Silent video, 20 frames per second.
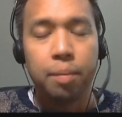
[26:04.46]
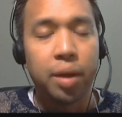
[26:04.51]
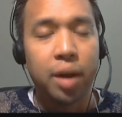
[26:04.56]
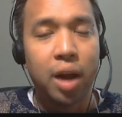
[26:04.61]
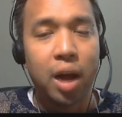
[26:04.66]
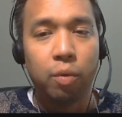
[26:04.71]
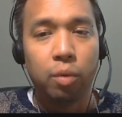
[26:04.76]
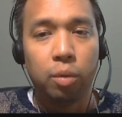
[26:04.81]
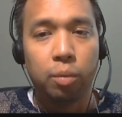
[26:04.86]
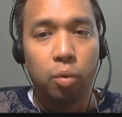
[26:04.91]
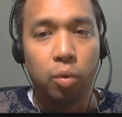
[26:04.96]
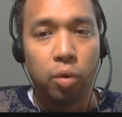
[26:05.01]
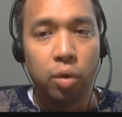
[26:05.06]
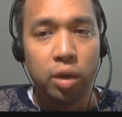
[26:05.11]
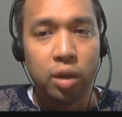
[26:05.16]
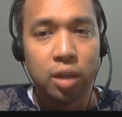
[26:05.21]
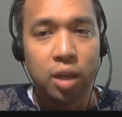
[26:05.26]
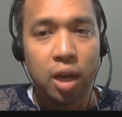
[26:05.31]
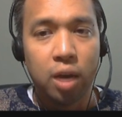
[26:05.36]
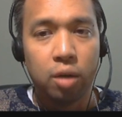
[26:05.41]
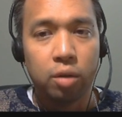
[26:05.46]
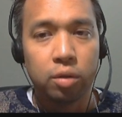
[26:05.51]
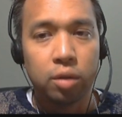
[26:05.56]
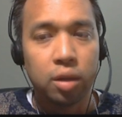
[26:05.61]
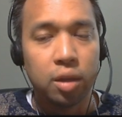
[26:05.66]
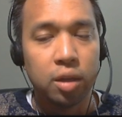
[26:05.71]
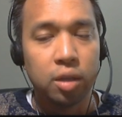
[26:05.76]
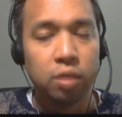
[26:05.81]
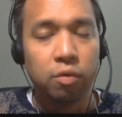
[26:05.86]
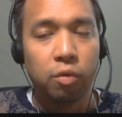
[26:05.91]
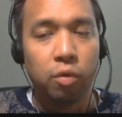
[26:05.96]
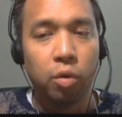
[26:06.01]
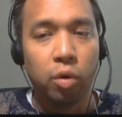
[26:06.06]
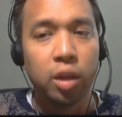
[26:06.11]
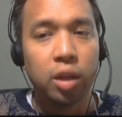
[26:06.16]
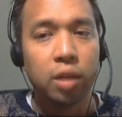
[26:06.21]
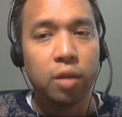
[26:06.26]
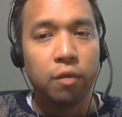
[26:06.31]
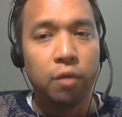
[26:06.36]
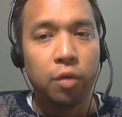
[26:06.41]
but I will point out this
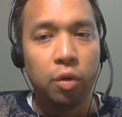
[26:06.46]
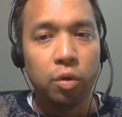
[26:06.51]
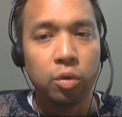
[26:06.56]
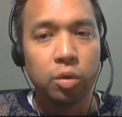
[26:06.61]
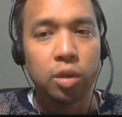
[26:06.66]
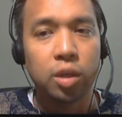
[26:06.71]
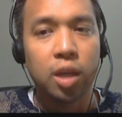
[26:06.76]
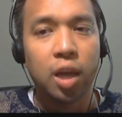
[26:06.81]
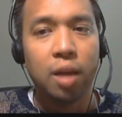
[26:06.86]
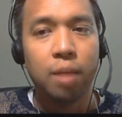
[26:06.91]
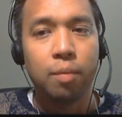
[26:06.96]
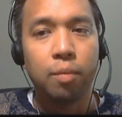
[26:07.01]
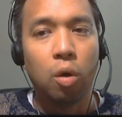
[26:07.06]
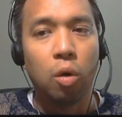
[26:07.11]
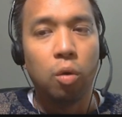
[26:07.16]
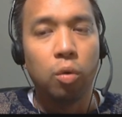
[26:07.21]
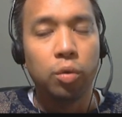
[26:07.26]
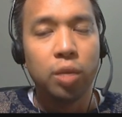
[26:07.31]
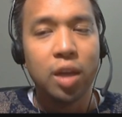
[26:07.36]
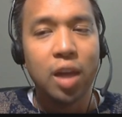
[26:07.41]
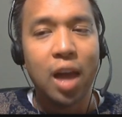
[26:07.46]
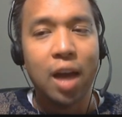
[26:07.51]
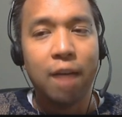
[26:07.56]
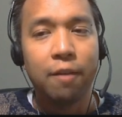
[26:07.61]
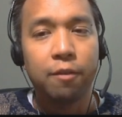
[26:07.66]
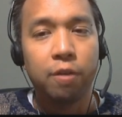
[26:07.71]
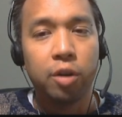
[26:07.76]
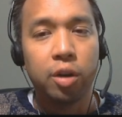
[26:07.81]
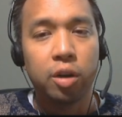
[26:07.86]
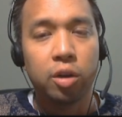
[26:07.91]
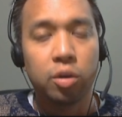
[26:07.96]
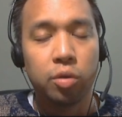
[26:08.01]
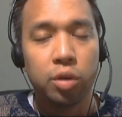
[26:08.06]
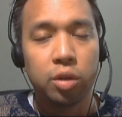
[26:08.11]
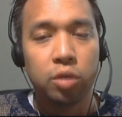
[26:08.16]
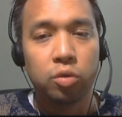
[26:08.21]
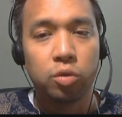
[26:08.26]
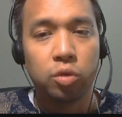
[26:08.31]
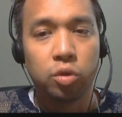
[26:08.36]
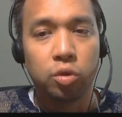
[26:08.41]
vote came only after
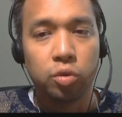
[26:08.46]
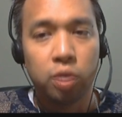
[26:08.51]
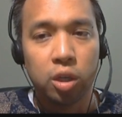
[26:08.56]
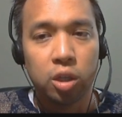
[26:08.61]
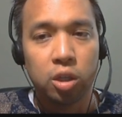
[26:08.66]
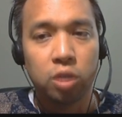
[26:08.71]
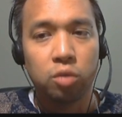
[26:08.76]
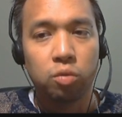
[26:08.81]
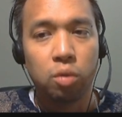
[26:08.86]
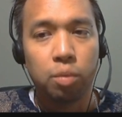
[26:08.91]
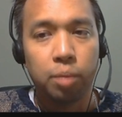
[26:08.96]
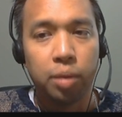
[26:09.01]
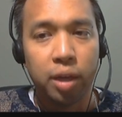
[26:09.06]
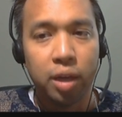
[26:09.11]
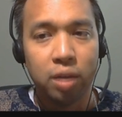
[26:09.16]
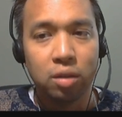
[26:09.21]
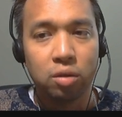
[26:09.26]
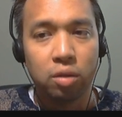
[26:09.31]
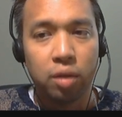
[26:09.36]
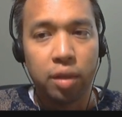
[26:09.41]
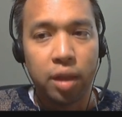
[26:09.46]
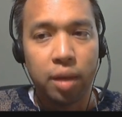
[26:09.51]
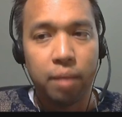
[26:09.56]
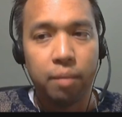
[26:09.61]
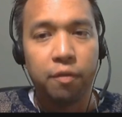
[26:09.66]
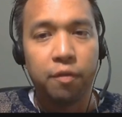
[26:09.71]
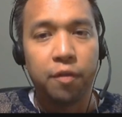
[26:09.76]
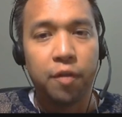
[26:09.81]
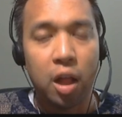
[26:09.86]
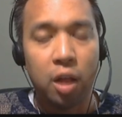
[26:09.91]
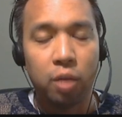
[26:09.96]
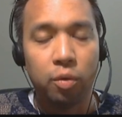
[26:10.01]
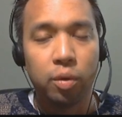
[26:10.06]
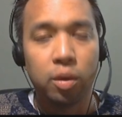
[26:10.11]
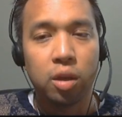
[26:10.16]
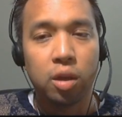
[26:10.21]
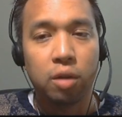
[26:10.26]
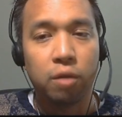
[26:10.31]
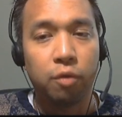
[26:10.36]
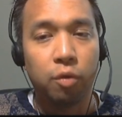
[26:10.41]
increased restrictions were placed on them following
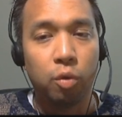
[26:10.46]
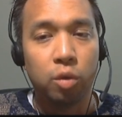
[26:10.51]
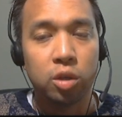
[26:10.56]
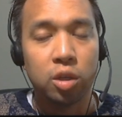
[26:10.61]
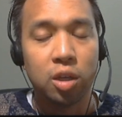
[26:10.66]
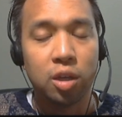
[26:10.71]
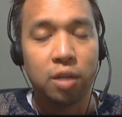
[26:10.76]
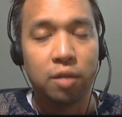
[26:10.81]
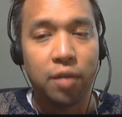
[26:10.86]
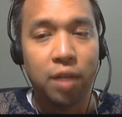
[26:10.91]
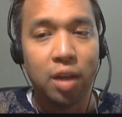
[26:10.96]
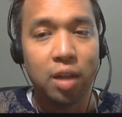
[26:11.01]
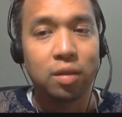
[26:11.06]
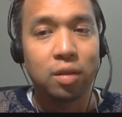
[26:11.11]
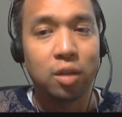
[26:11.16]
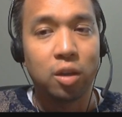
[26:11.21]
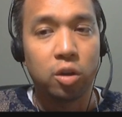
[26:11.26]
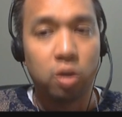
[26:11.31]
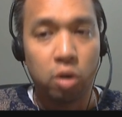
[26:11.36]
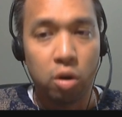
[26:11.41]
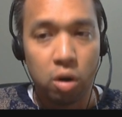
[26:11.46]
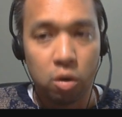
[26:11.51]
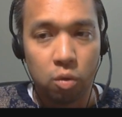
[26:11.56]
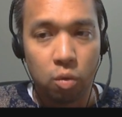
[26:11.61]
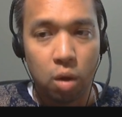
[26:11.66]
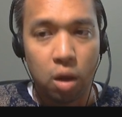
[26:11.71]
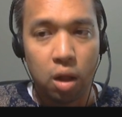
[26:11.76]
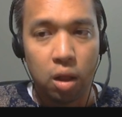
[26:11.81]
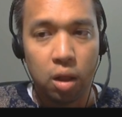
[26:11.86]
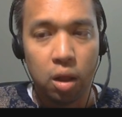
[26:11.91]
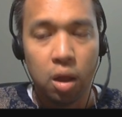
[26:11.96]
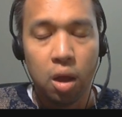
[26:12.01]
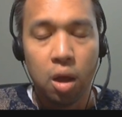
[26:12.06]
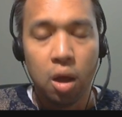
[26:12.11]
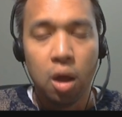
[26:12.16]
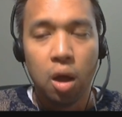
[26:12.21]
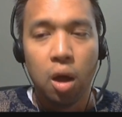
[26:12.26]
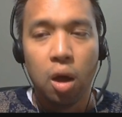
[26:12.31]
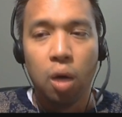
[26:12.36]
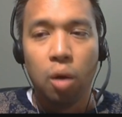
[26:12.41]
the unfortunate events in Kirkwall.
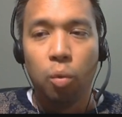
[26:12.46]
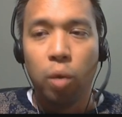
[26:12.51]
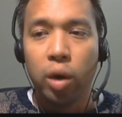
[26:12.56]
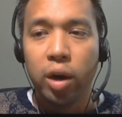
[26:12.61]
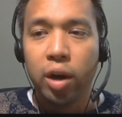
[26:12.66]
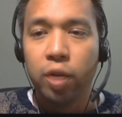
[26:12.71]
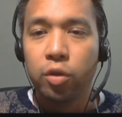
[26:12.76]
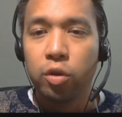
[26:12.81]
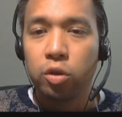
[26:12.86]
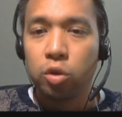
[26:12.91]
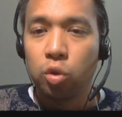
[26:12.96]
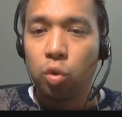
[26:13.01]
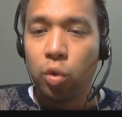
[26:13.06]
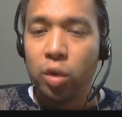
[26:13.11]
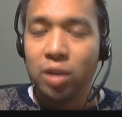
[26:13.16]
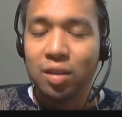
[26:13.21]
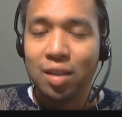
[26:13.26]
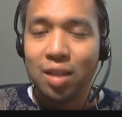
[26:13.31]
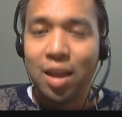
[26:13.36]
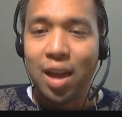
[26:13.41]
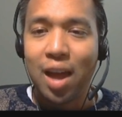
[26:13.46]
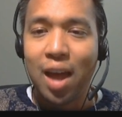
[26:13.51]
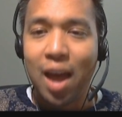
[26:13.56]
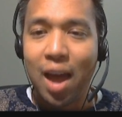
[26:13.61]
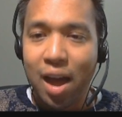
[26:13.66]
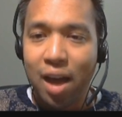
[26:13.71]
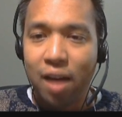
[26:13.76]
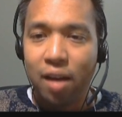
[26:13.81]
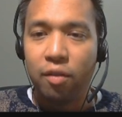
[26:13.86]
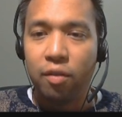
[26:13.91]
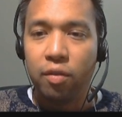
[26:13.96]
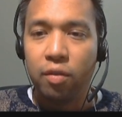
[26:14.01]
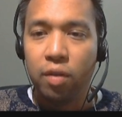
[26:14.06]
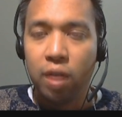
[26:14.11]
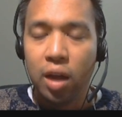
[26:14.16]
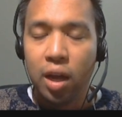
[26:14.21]
What other choice did they have?